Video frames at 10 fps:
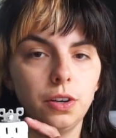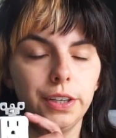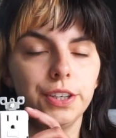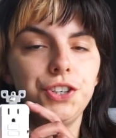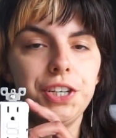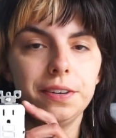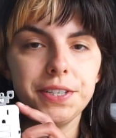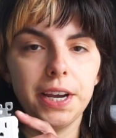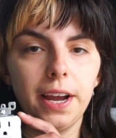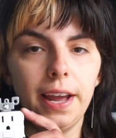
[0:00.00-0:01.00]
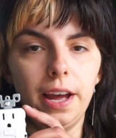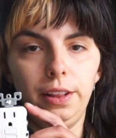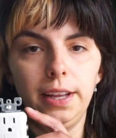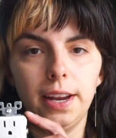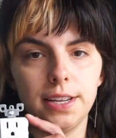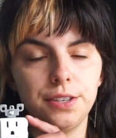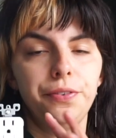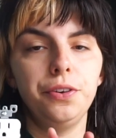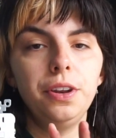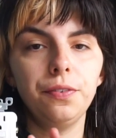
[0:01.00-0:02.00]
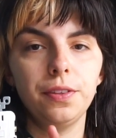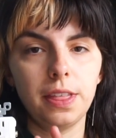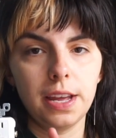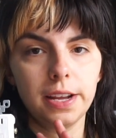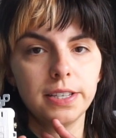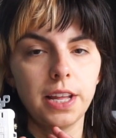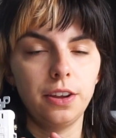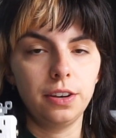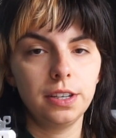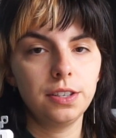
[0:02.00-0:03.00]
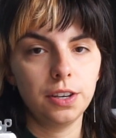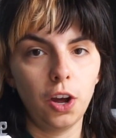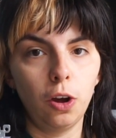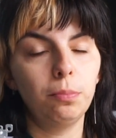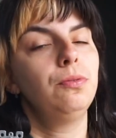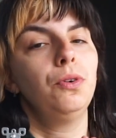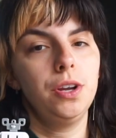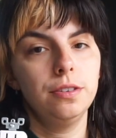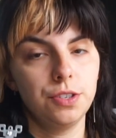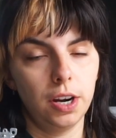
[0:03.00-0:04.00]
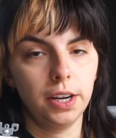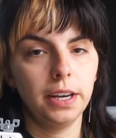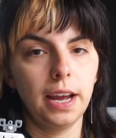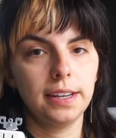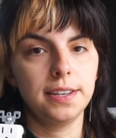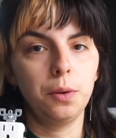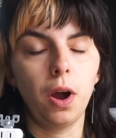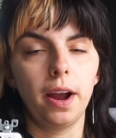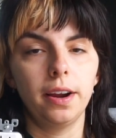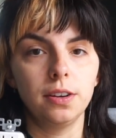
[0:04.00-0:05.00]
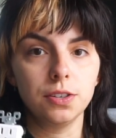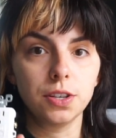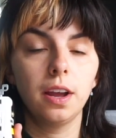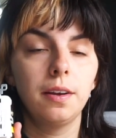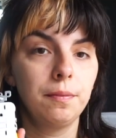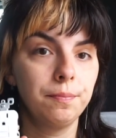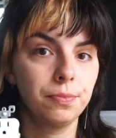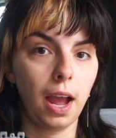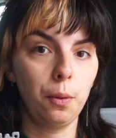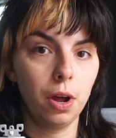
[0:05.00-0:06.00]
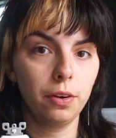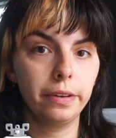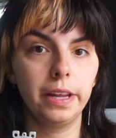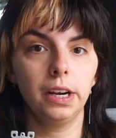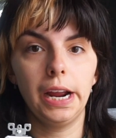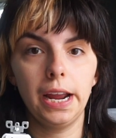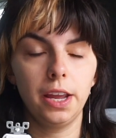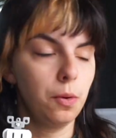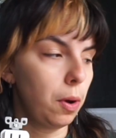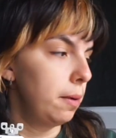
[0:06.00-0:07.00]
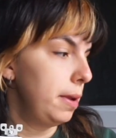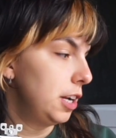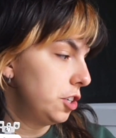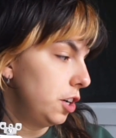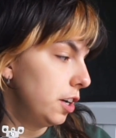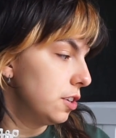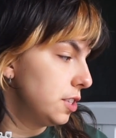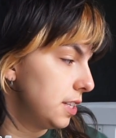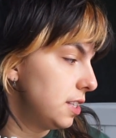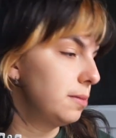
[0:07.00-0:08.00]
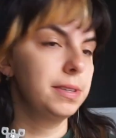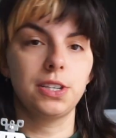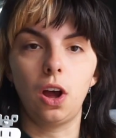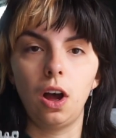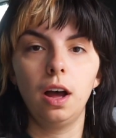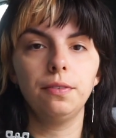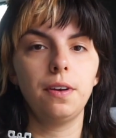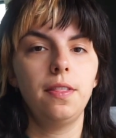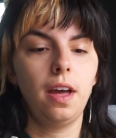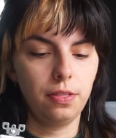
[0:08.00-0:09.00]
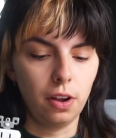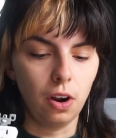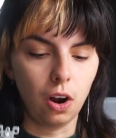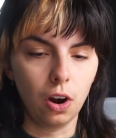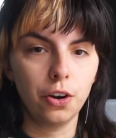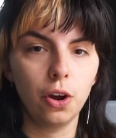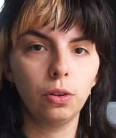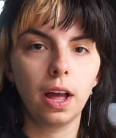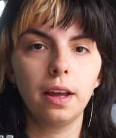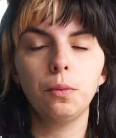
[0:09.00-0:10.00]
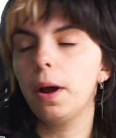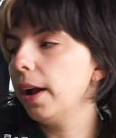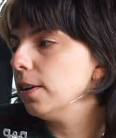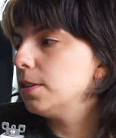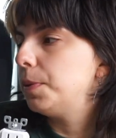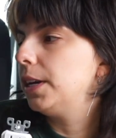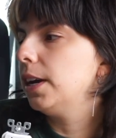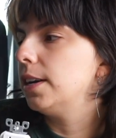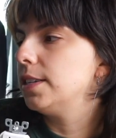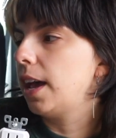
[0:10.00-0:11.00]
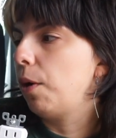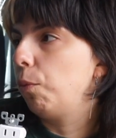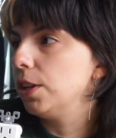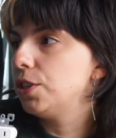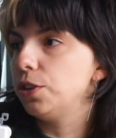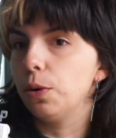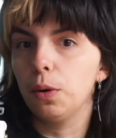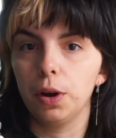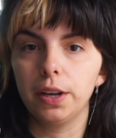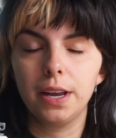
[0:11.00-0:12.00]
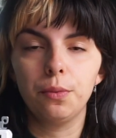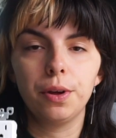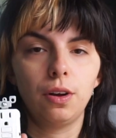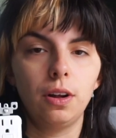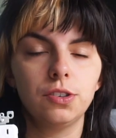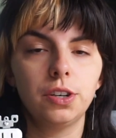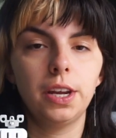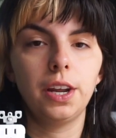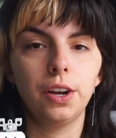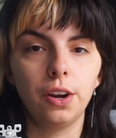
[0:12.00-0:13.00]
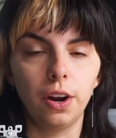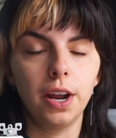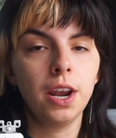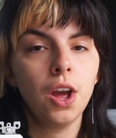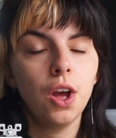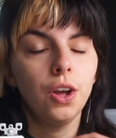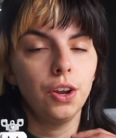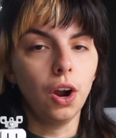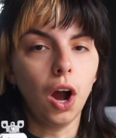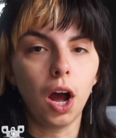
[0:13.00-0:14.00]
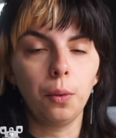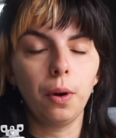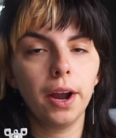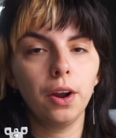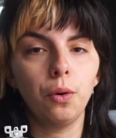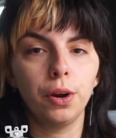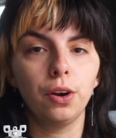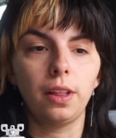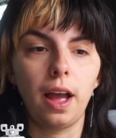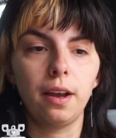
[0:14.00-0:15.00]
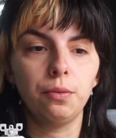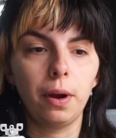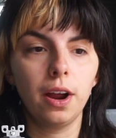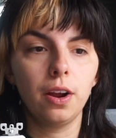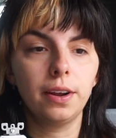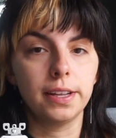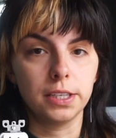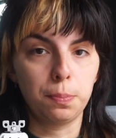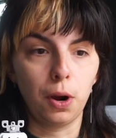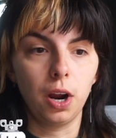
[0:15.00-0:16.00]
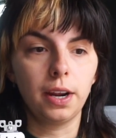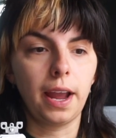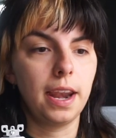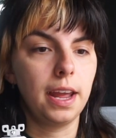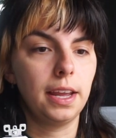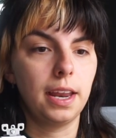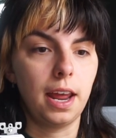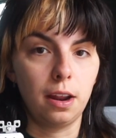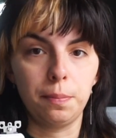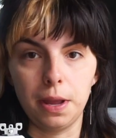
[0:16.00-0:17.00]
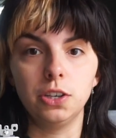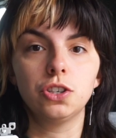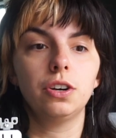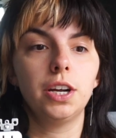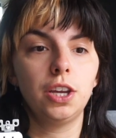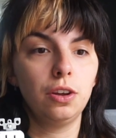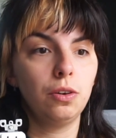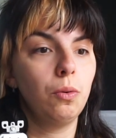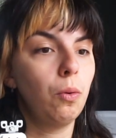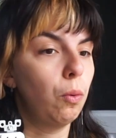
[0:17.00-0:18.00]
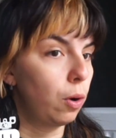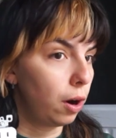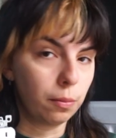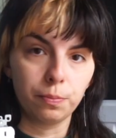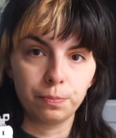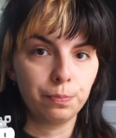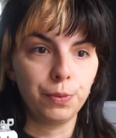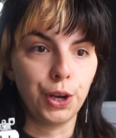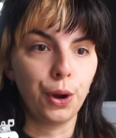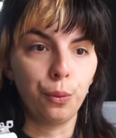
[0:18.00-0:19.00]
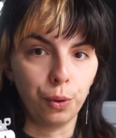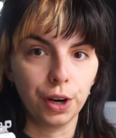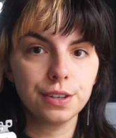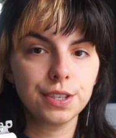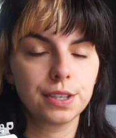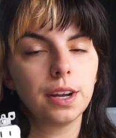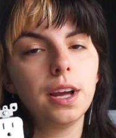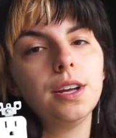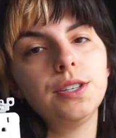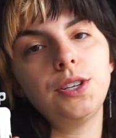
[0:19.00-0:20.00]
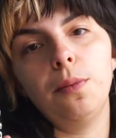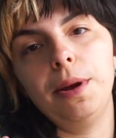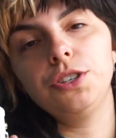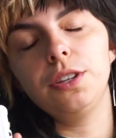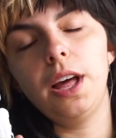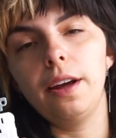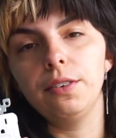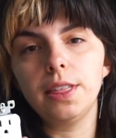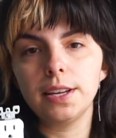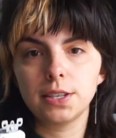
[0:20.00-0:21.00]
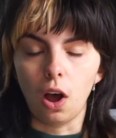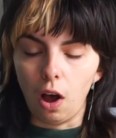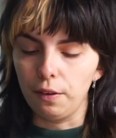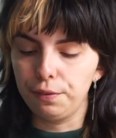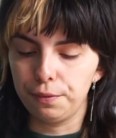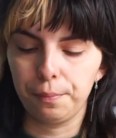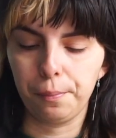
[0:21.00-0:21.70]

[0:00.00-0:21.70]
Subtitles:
your GFCI outlet has a few different things that you need to know before you start connecting wires. I want to reiterate, you want to make sure your system is off and that there are no live wires, because once you are working with alternating current, your hot wire or your live wire can spark and it can end up injuring you or, you know, worse. So make sure that everything's off.